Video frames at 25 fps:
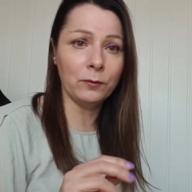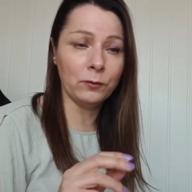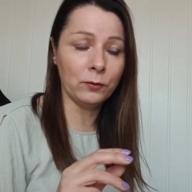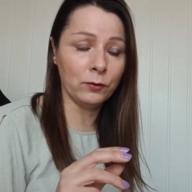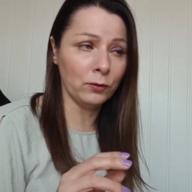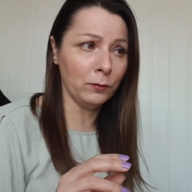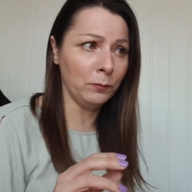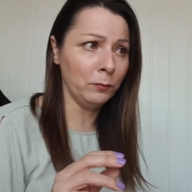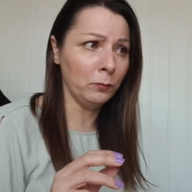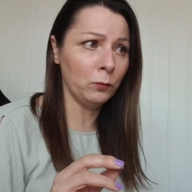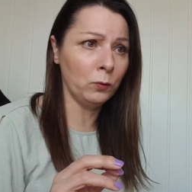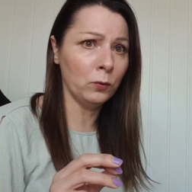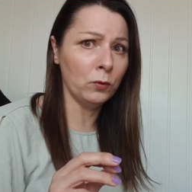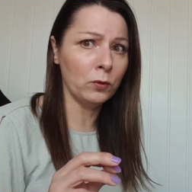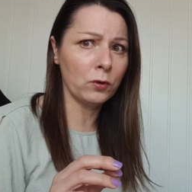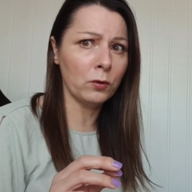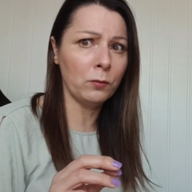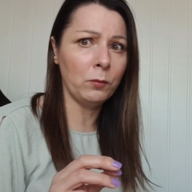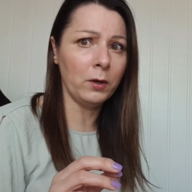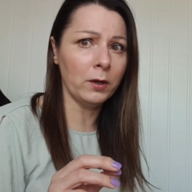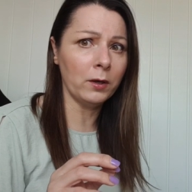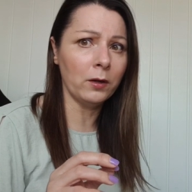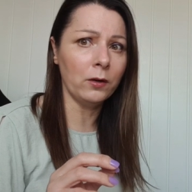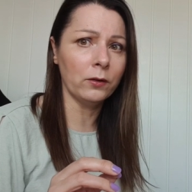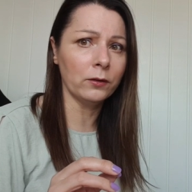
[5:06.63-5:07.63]
some the
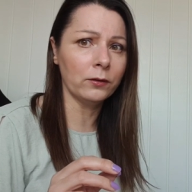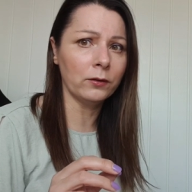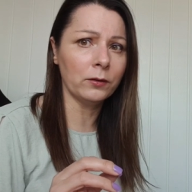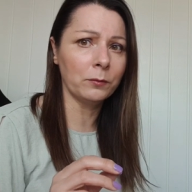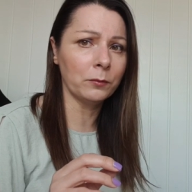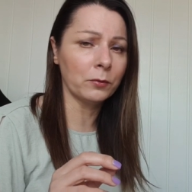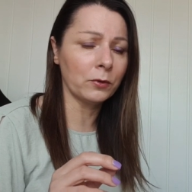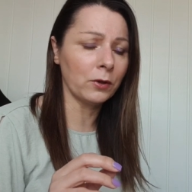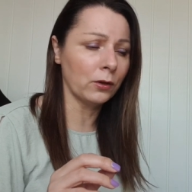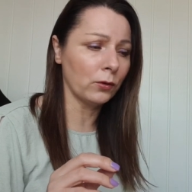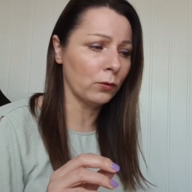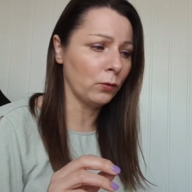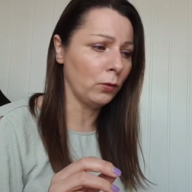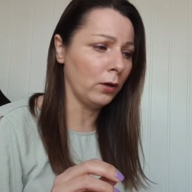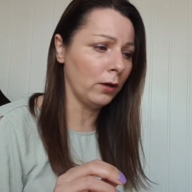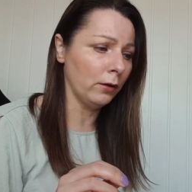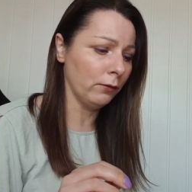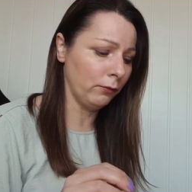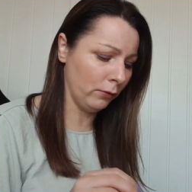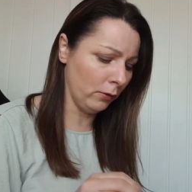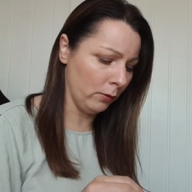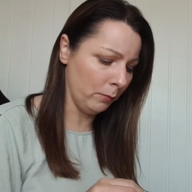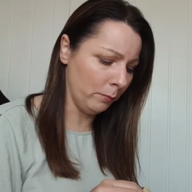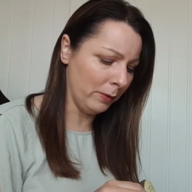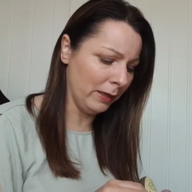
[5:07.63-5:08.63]
one item's got quite
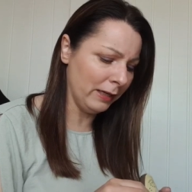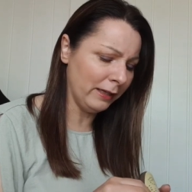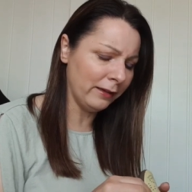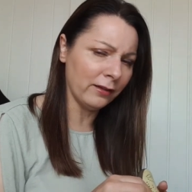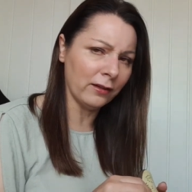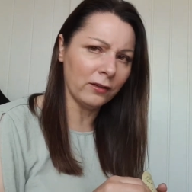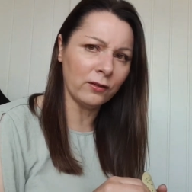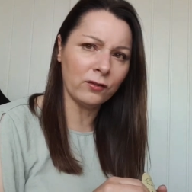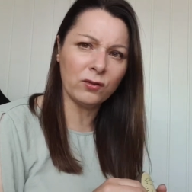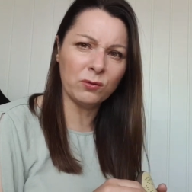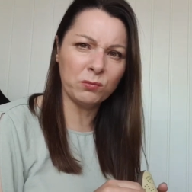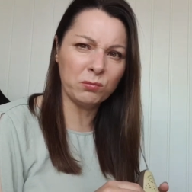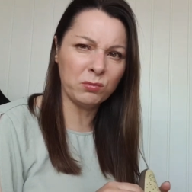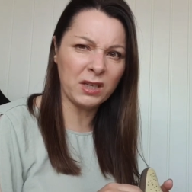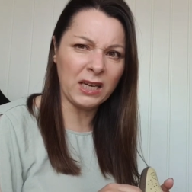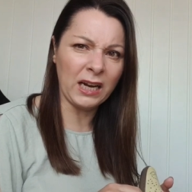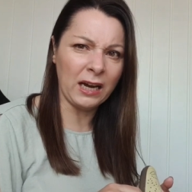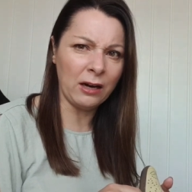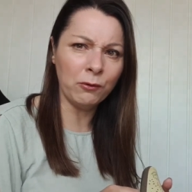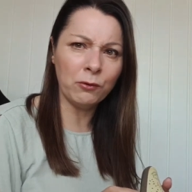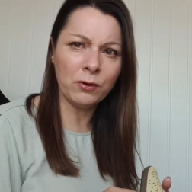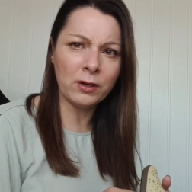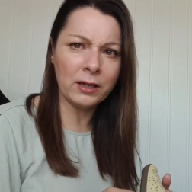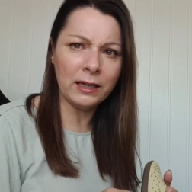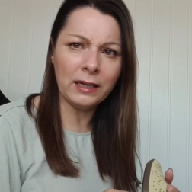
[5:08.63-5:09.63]
a few bids on some
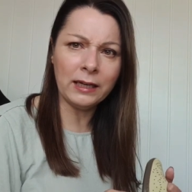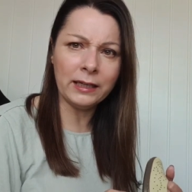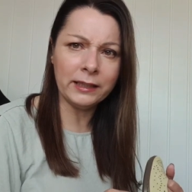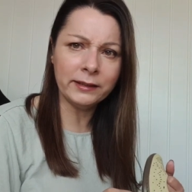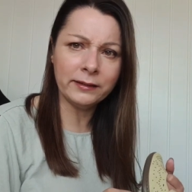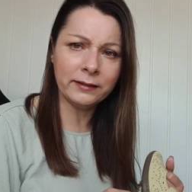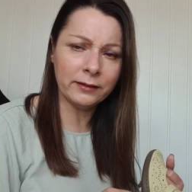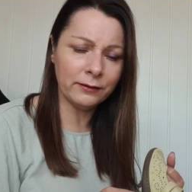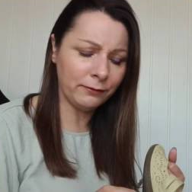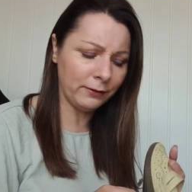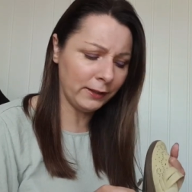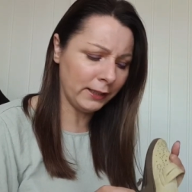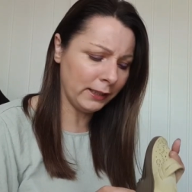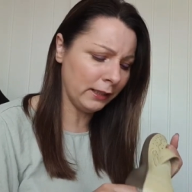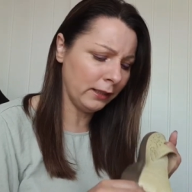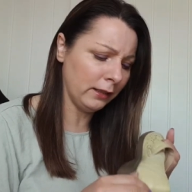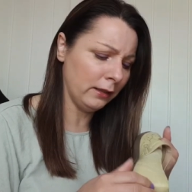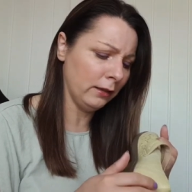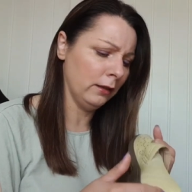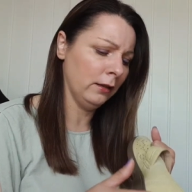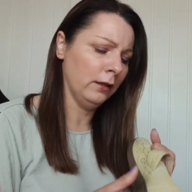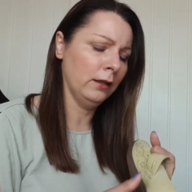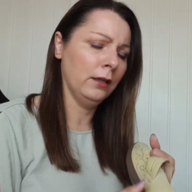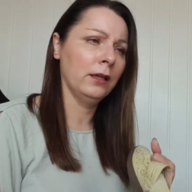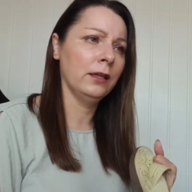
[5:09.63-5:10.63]
calculator thing
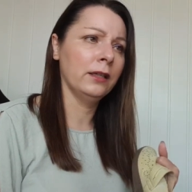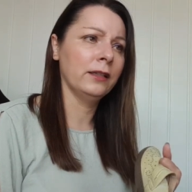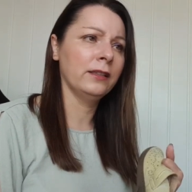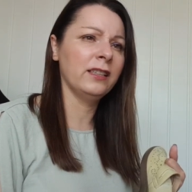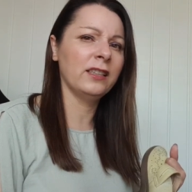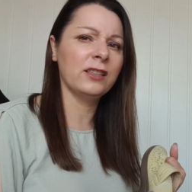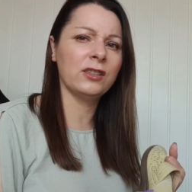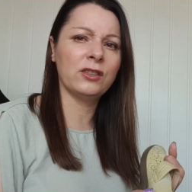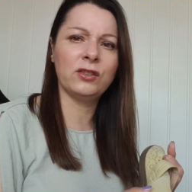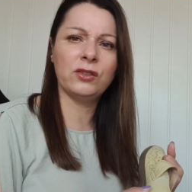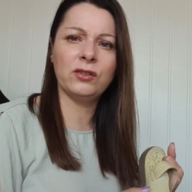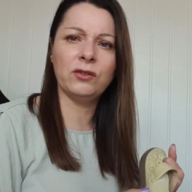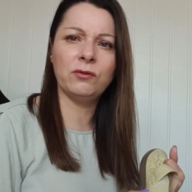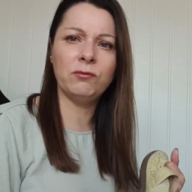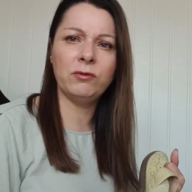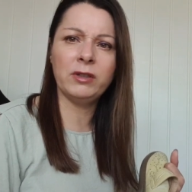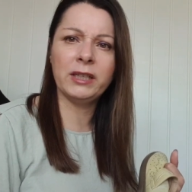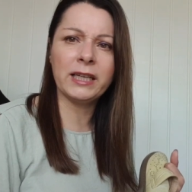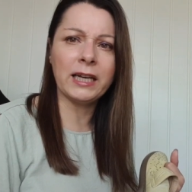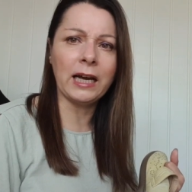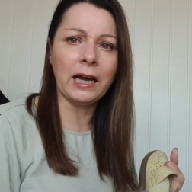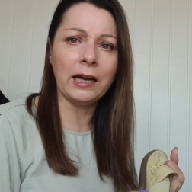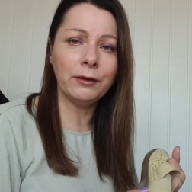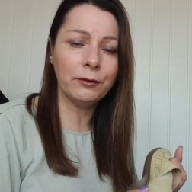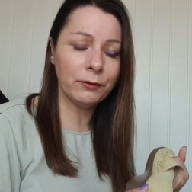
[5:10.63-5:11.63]

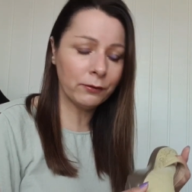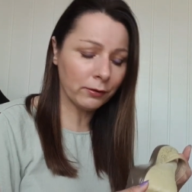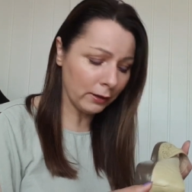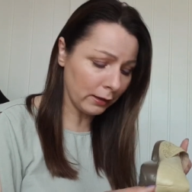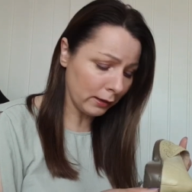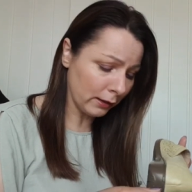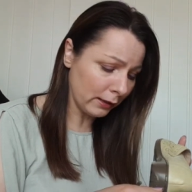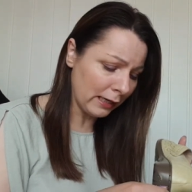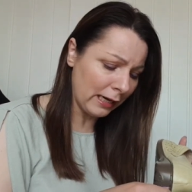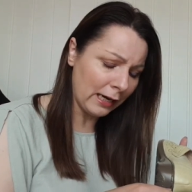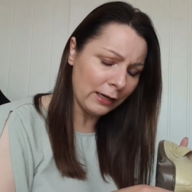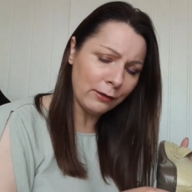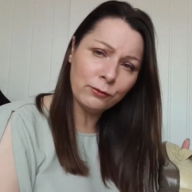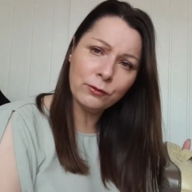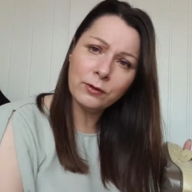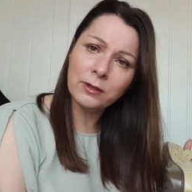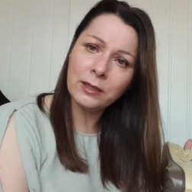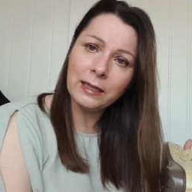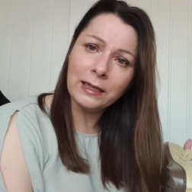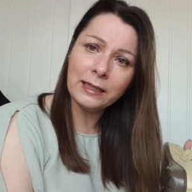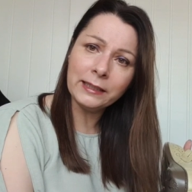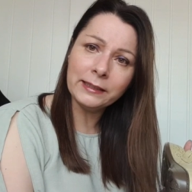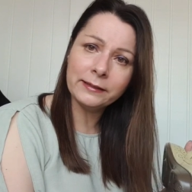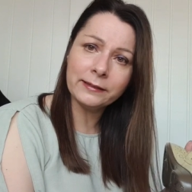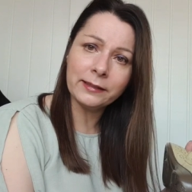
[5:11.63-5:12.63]
dictionary cal
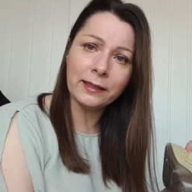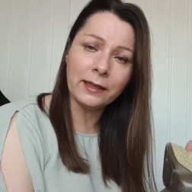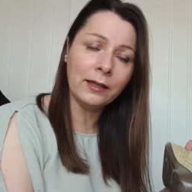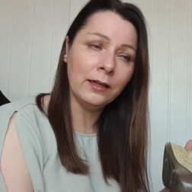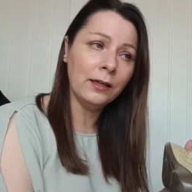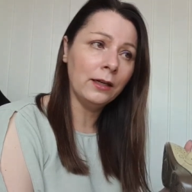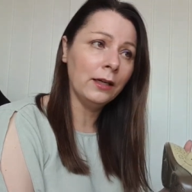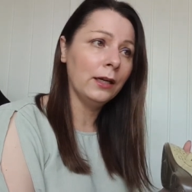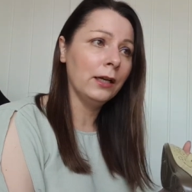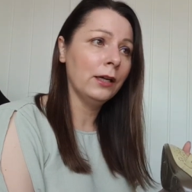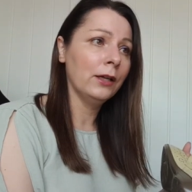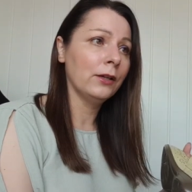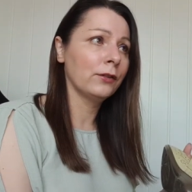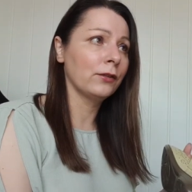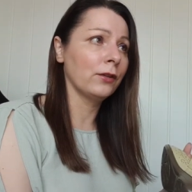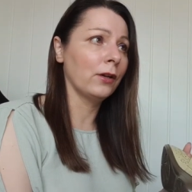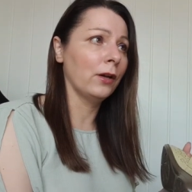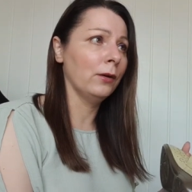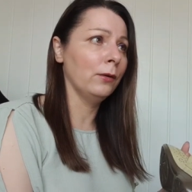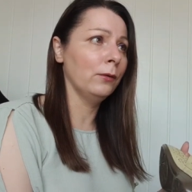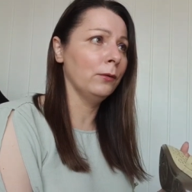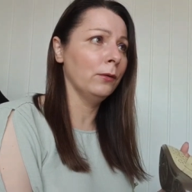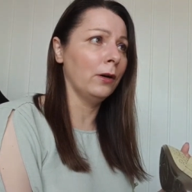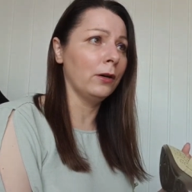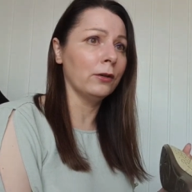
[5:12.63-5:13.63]
calculator
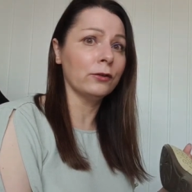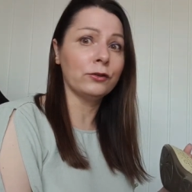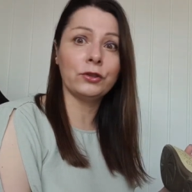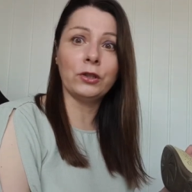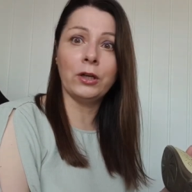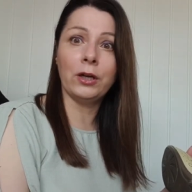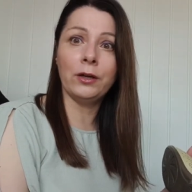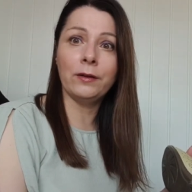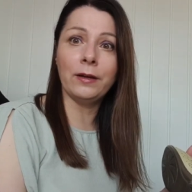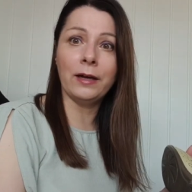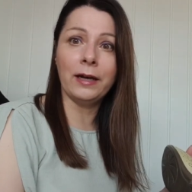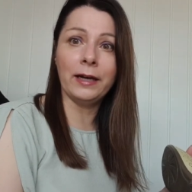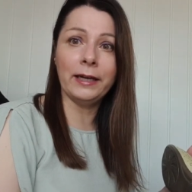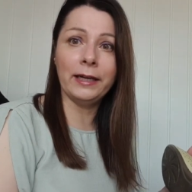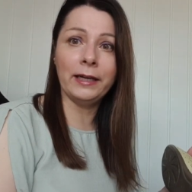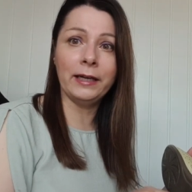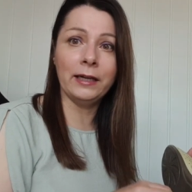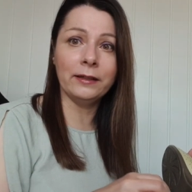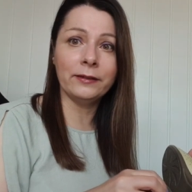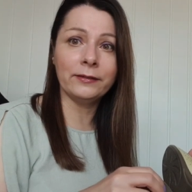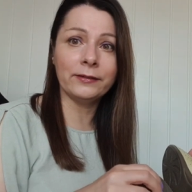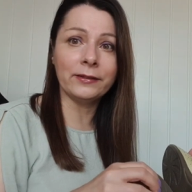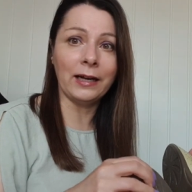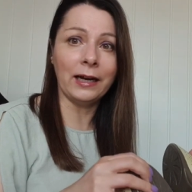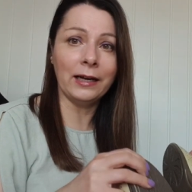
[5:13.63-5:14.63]
so I'll show that
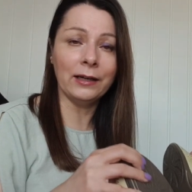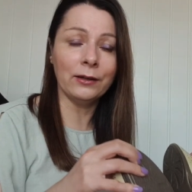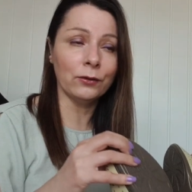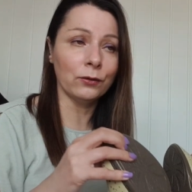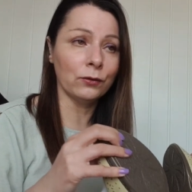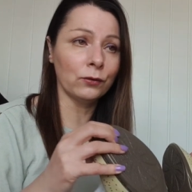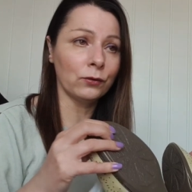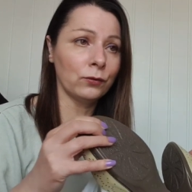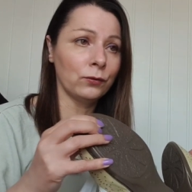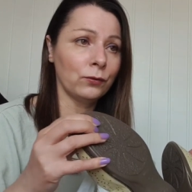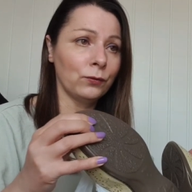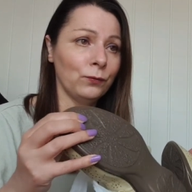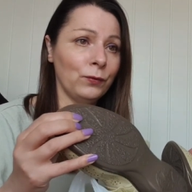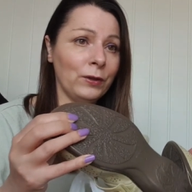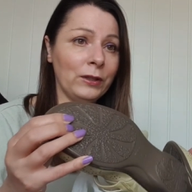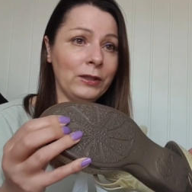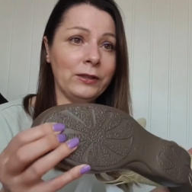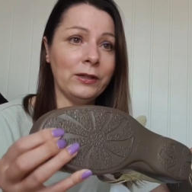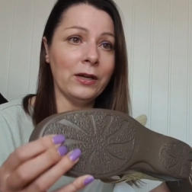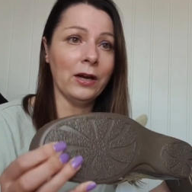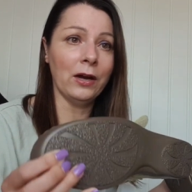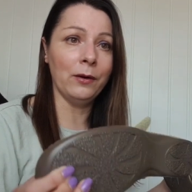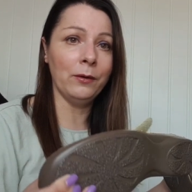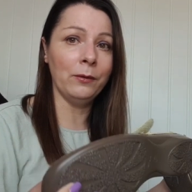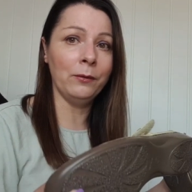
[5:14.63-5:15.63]
in a sales
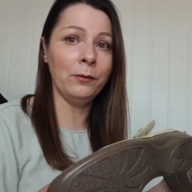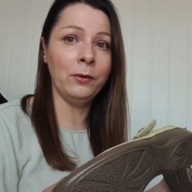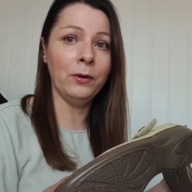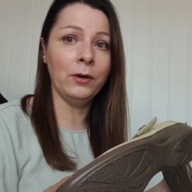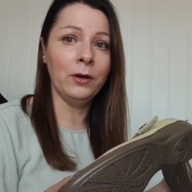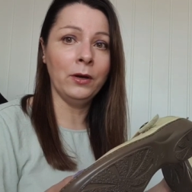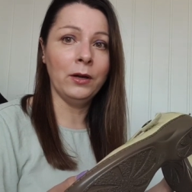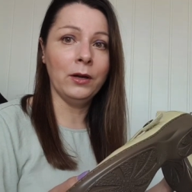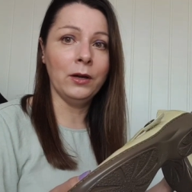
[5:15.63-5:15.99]
video